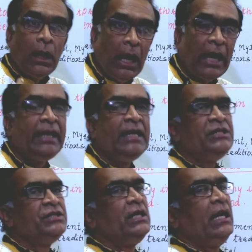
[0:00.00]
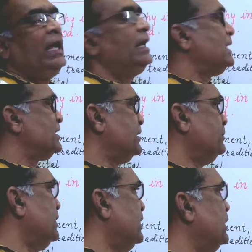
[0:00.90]
arranged and
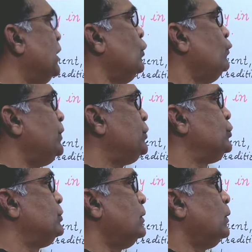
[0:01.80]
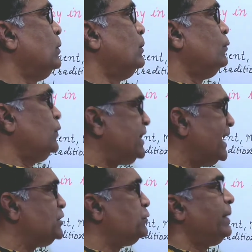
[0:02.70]
assembled, which
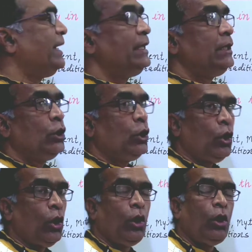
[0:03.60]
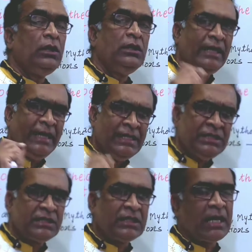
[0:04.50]
has been all
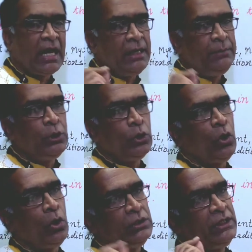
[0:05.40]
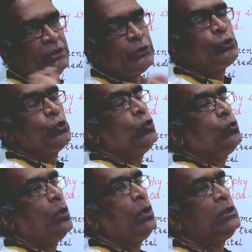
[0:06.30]
inscribed on the
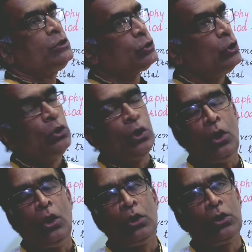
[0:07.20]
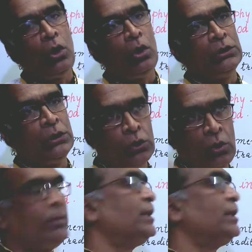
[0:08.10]
stone walls or on the copper